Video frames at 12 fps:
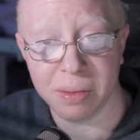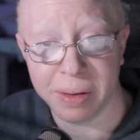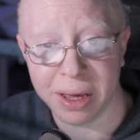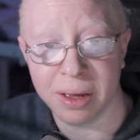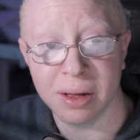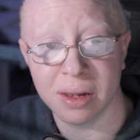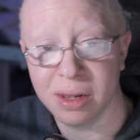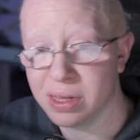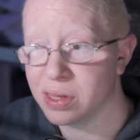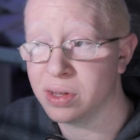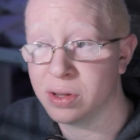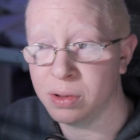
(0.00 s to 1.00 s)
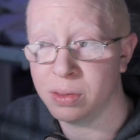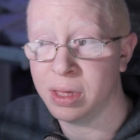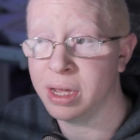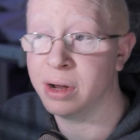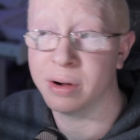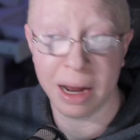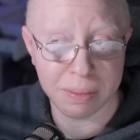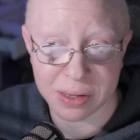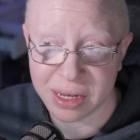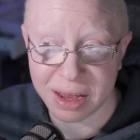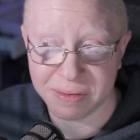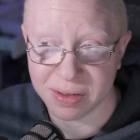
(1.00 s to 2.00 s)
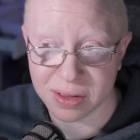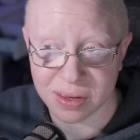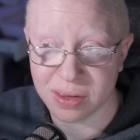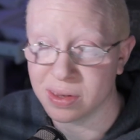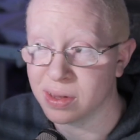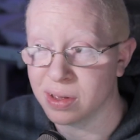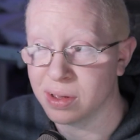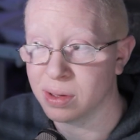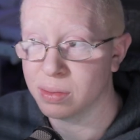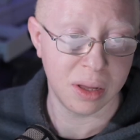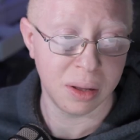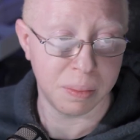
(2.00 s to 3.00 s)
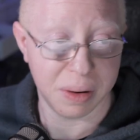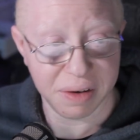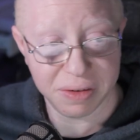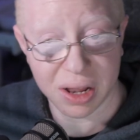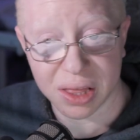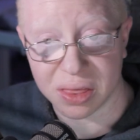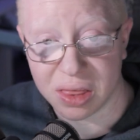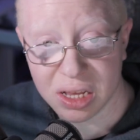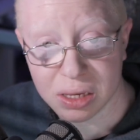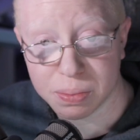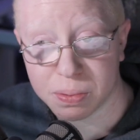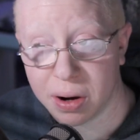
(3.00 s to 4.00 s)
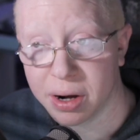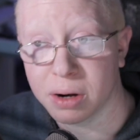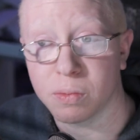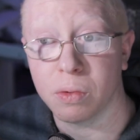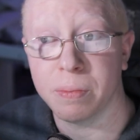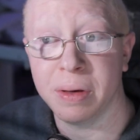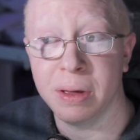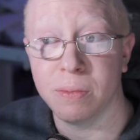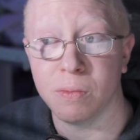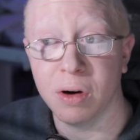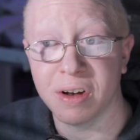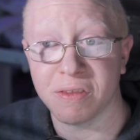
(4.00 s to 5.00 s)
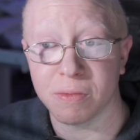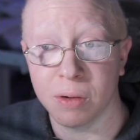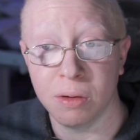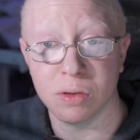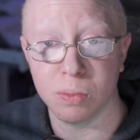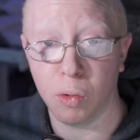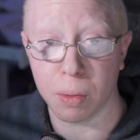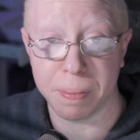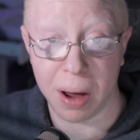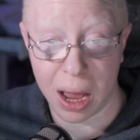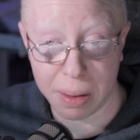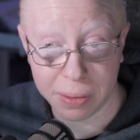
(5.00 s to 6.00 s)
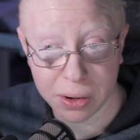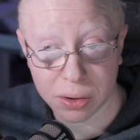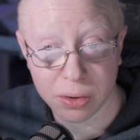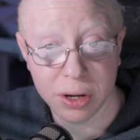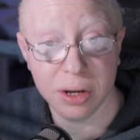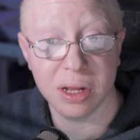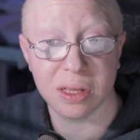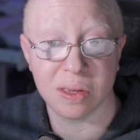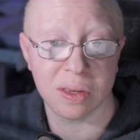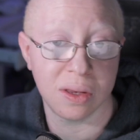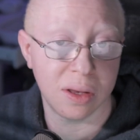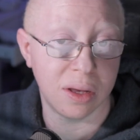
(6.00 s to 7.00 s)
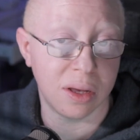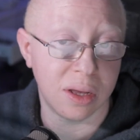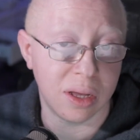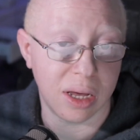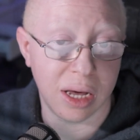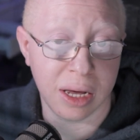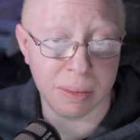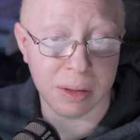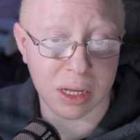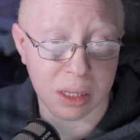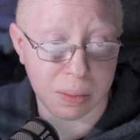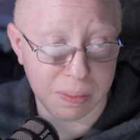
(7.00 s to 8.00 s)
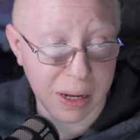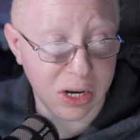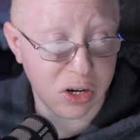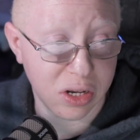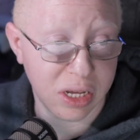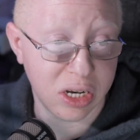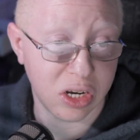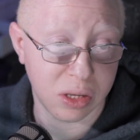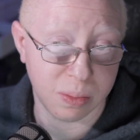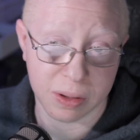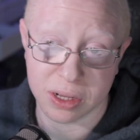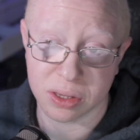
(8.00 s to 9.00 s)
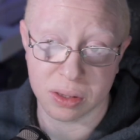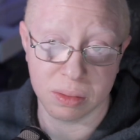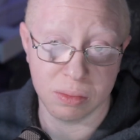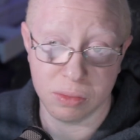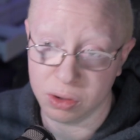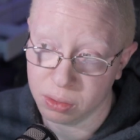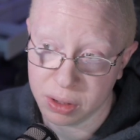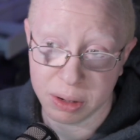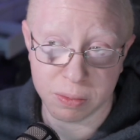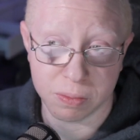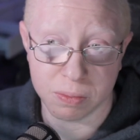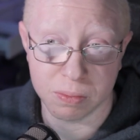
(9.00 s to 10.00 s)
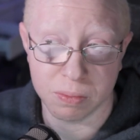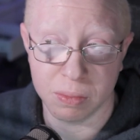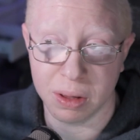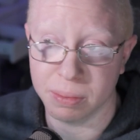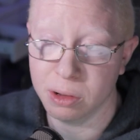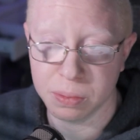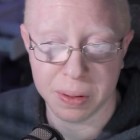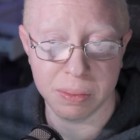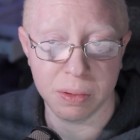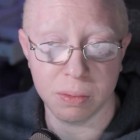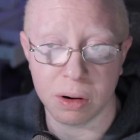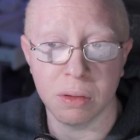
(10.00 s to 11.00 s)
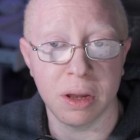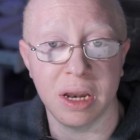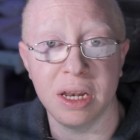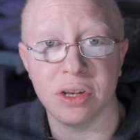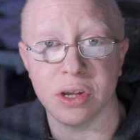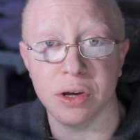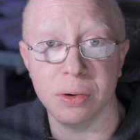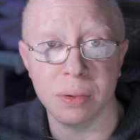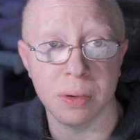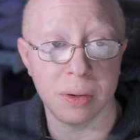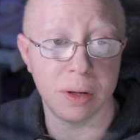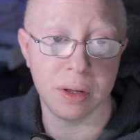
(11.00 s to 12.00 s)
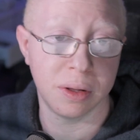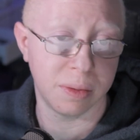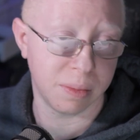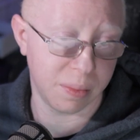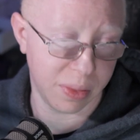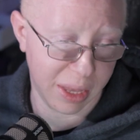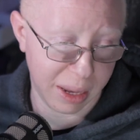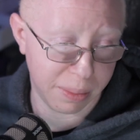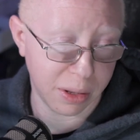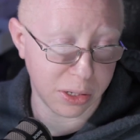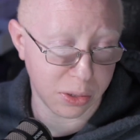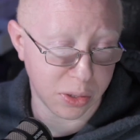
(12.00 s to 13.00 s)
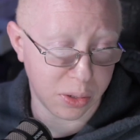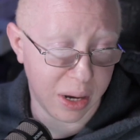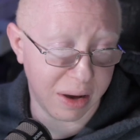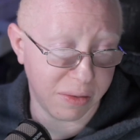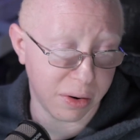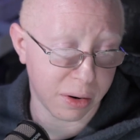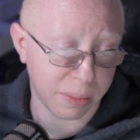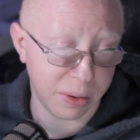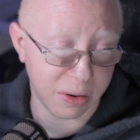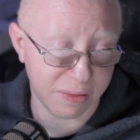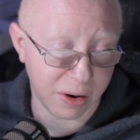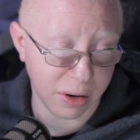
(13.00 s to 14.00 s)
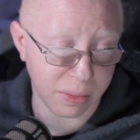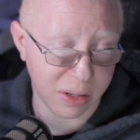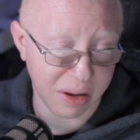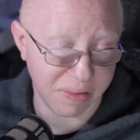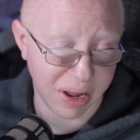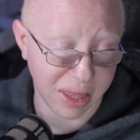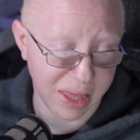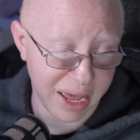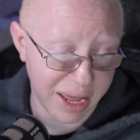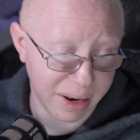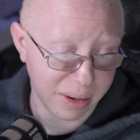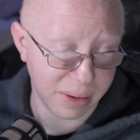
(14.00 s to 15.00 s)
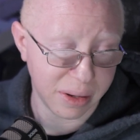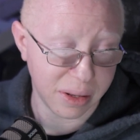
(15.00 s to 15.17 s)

than me. Listen to the Graham Steffens. But I feel like this product will be one of Rode's more popular units, especially just because most people only need 2, and plus you'll still have your computer volume, stuff like that.